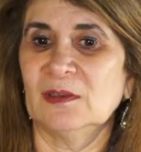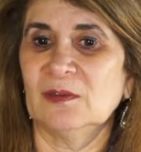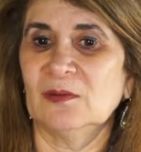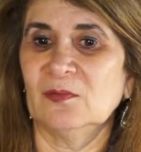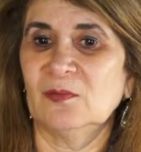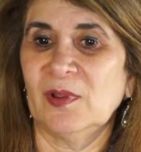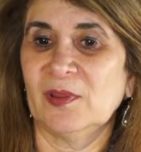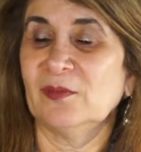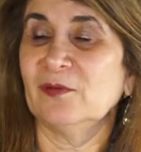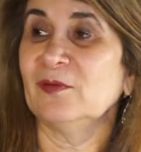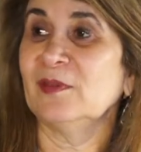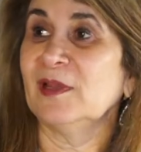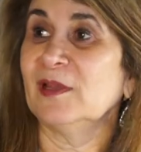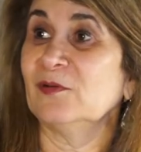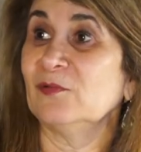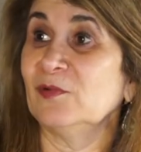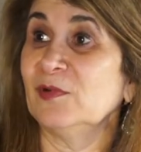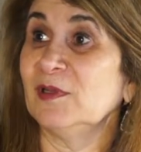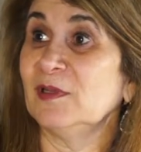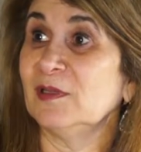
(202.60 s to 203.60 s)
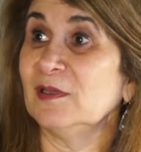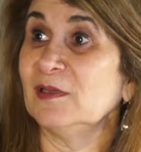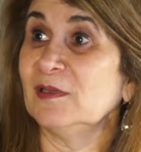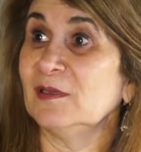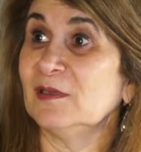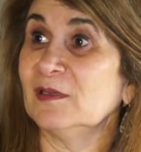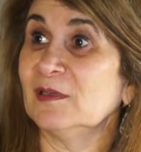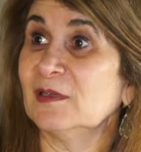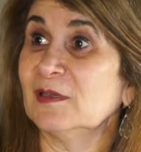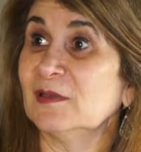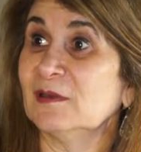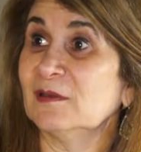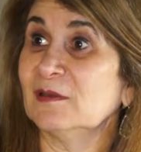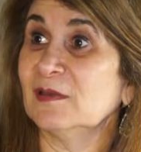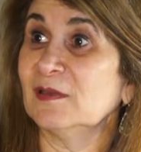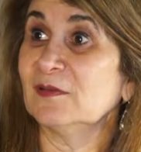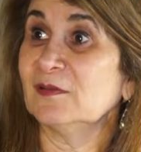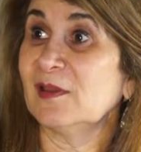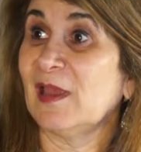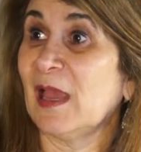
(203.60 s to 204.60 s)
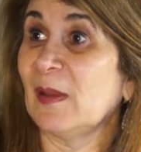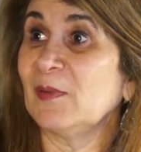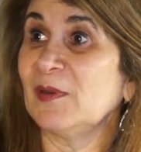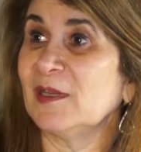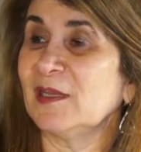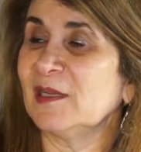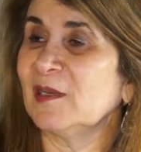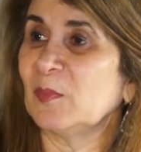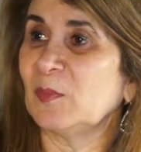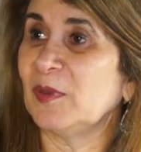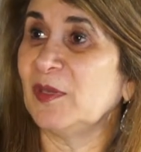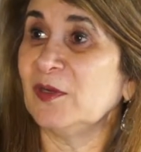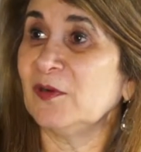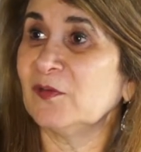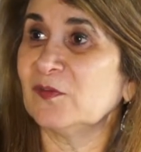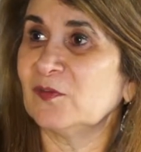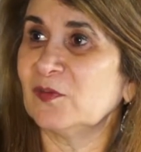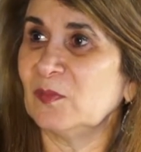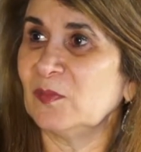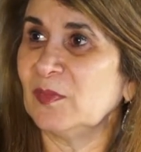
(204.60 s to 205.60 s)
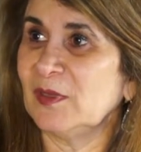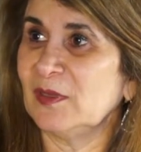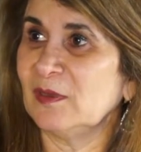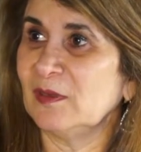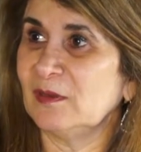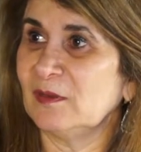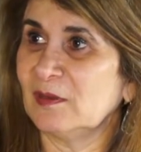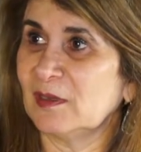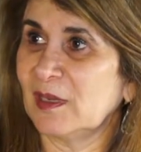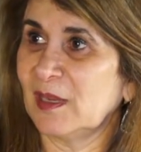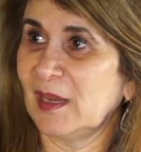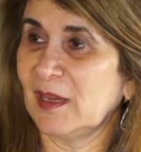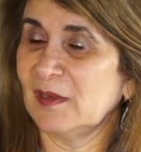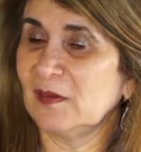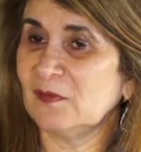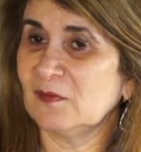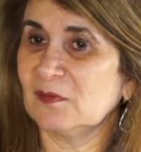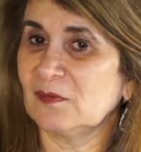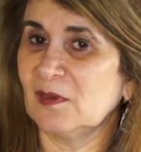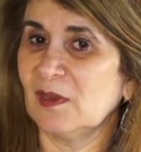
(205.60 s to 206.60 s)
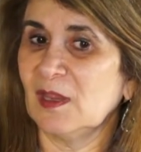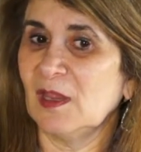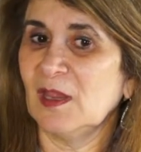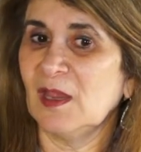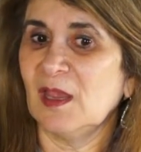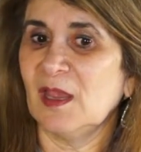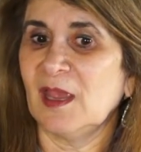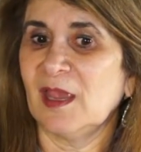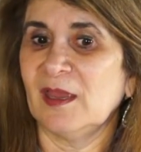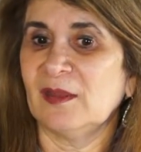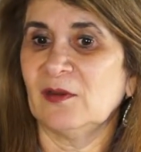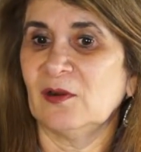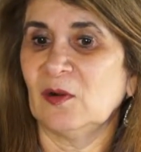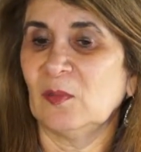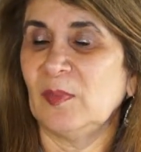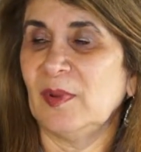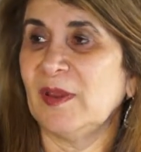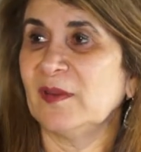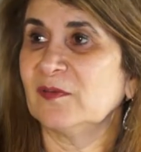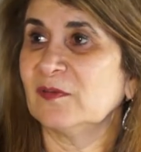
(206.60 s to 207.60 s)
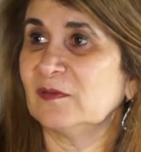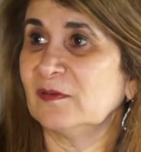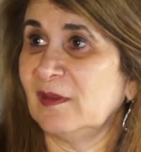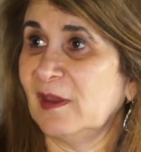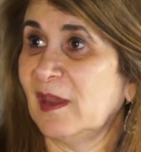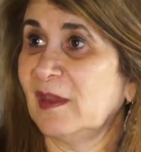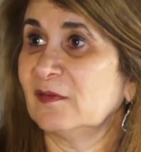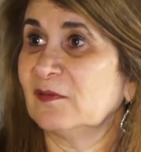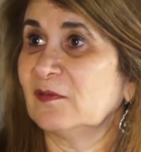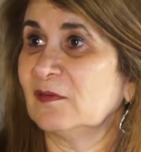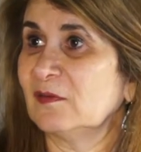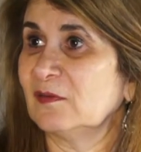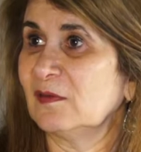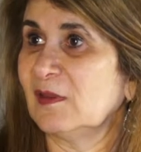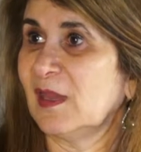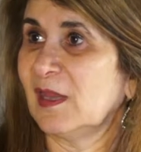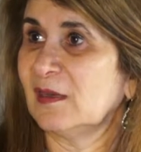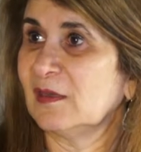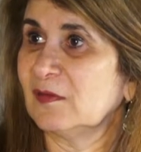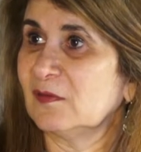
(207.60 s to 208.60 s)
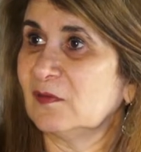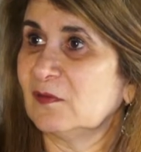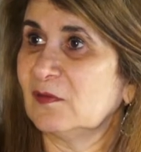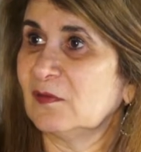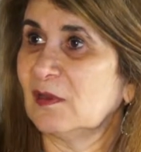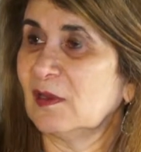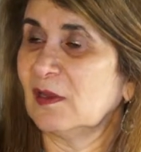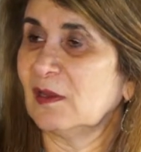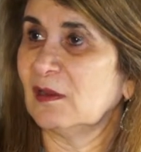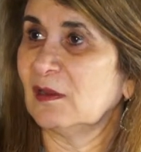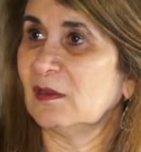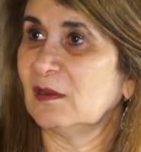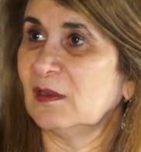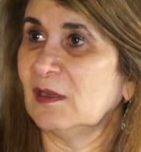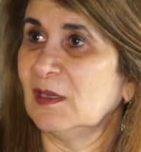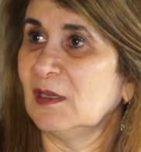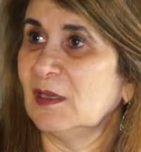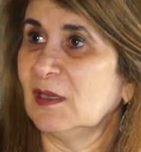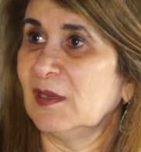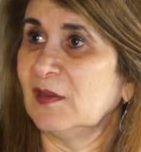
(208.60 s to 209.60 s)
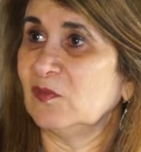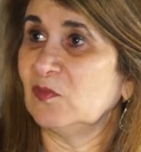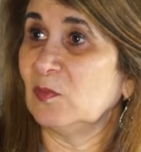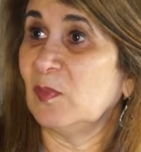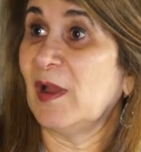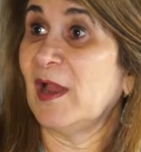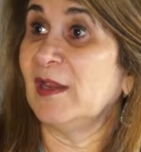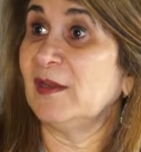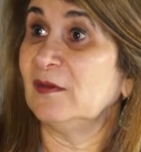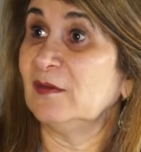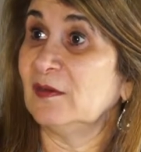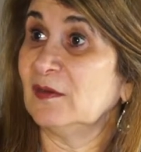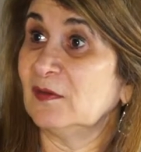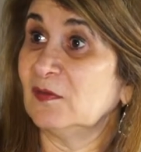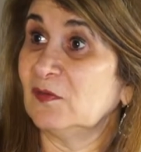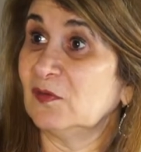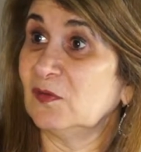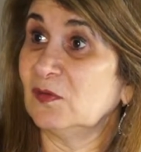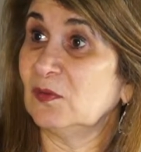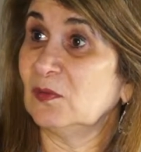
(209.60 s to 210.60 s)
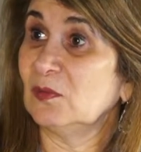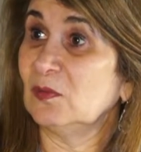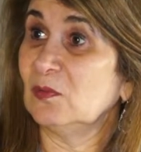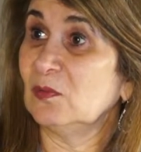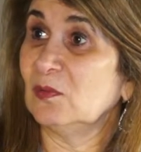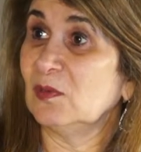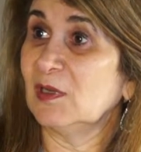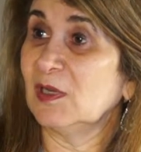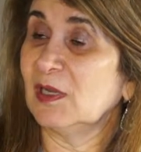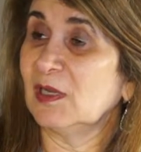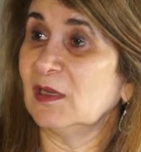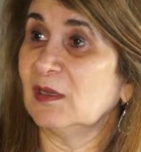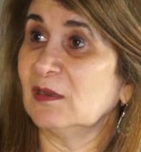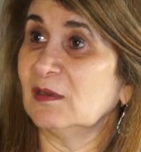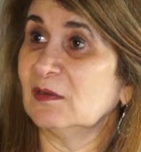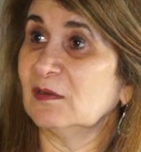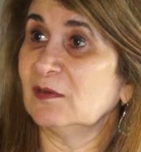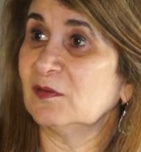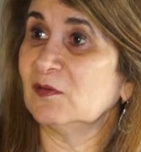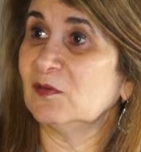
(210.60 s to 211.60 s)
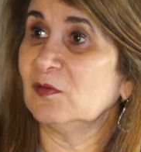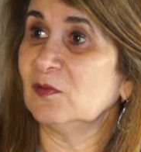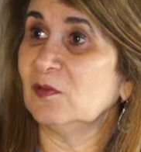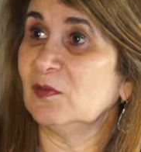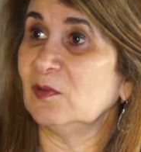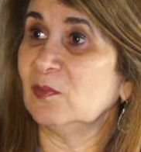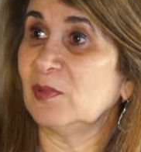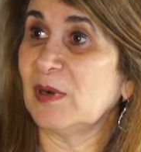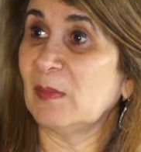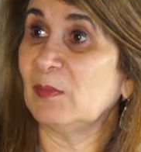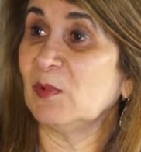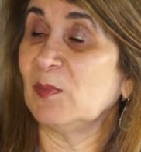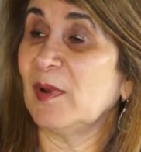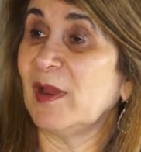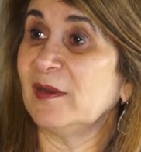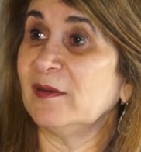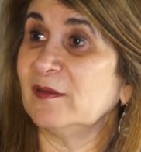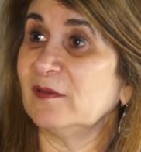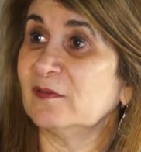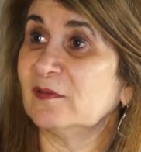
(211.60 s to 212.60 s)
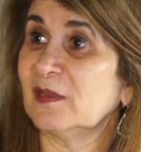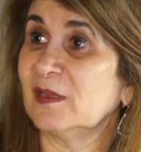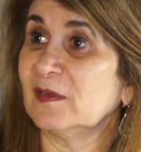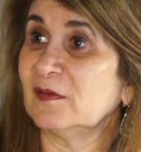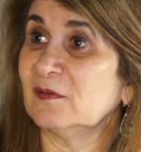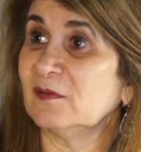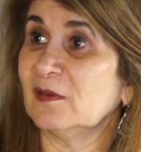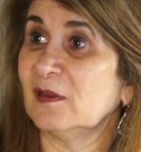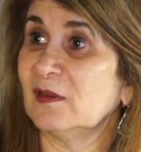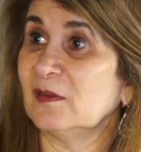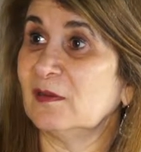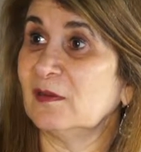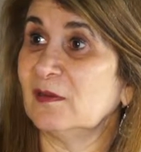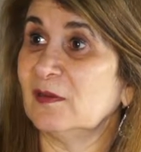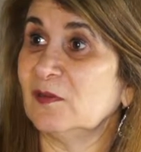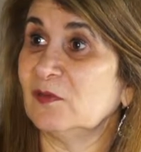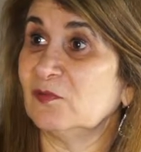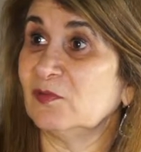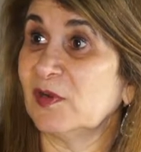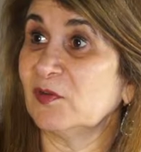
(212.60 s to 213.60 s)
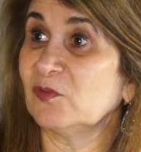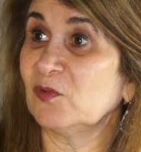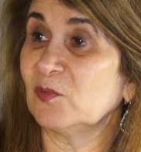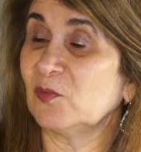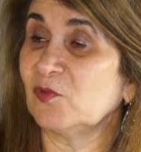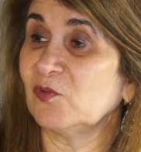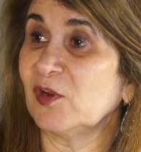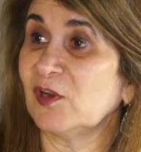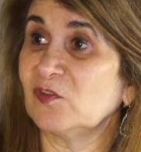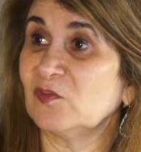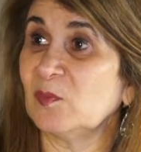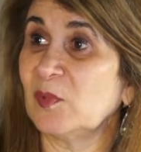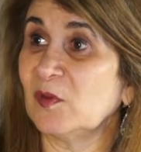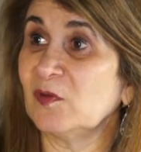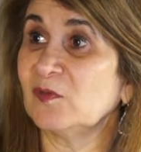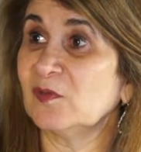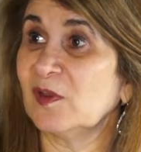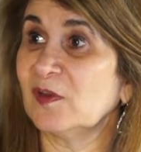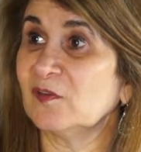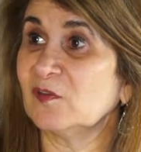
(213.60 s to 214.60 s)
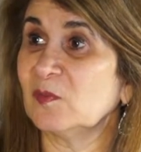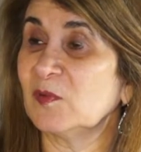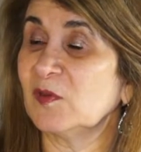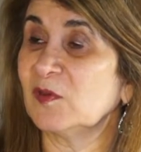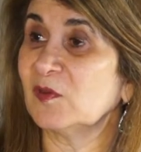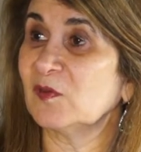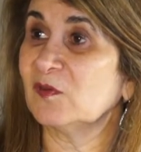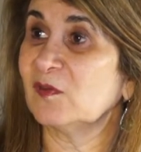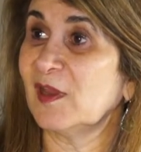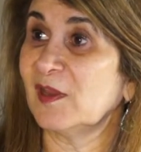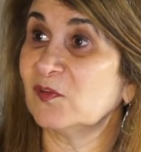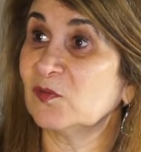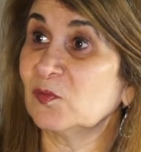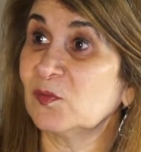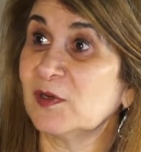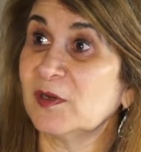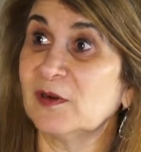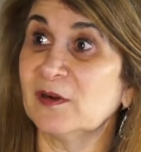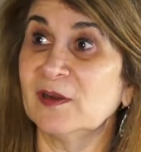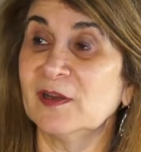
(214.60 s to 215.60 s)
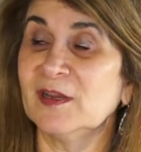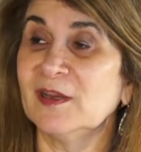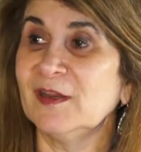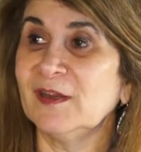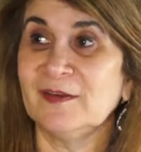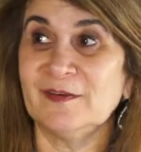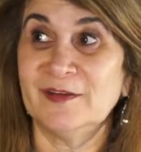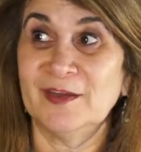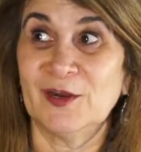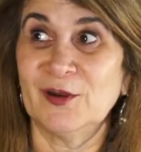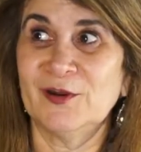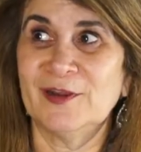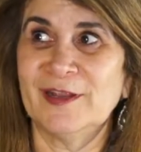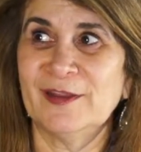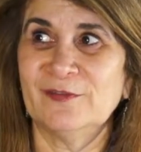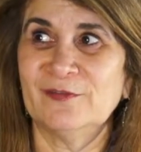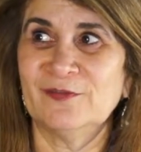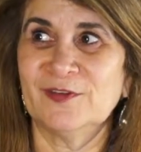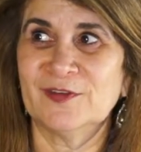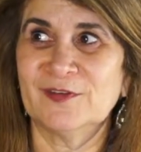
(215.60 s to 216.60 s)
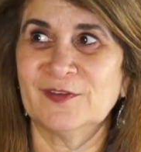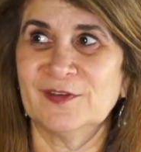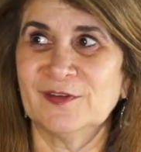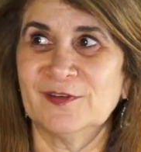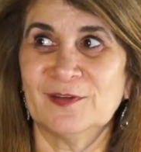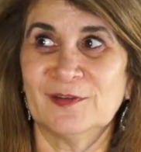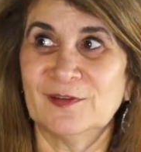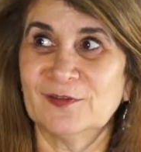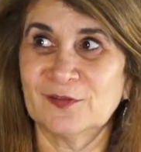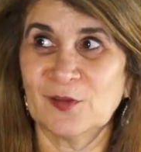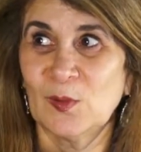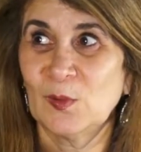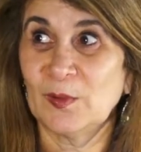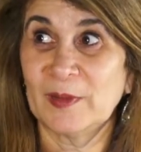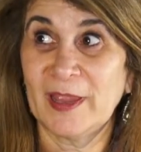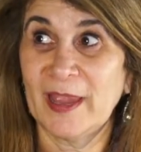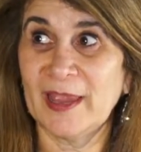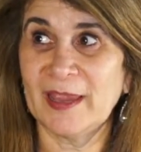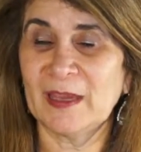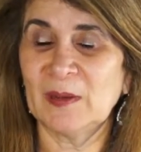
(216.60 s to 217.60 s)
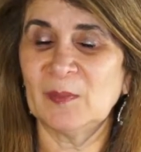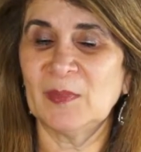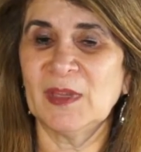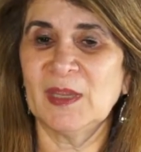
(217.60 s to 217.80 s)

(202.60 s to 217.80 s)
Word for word: whether that really uh, is happening. It appears to be the case, and our best guess is that it's uh, it's binding to uh, to the primer binding sites on these retrotransposons because that's where tRNA fits into this whole game.